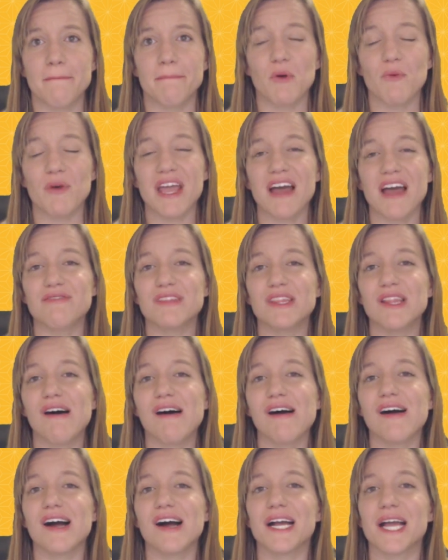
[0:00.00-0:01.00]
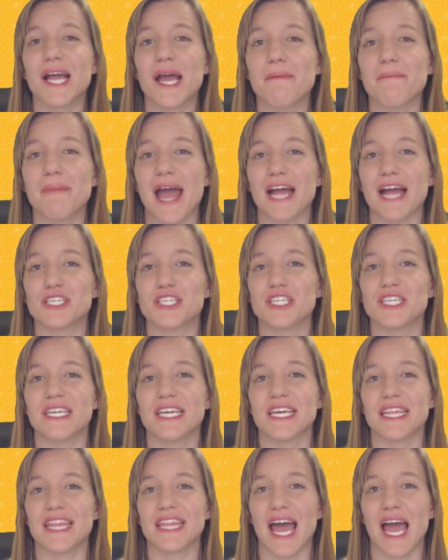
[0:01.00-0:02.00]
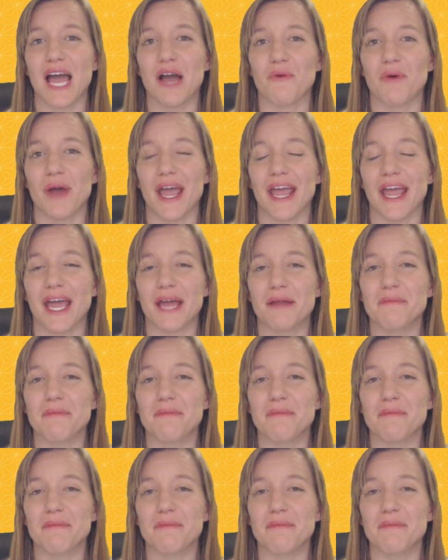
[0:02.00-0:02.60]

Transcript: but we have long imagined it that way.